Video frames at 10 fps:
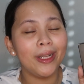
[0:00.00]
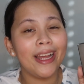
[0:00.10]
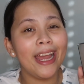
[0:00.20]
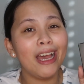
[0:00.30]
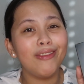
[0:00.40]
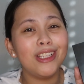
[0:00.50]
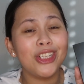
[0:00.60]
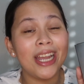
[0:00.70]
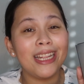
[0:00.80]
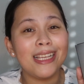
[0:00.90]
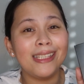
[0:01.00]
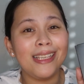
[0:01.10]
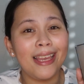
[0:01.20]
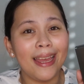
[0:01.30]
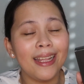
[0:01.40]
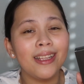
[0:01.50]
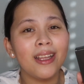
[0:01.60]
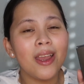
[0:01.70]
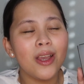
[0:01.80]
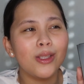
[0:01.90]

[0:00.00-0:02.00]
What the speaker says: but I haven't tried this yet.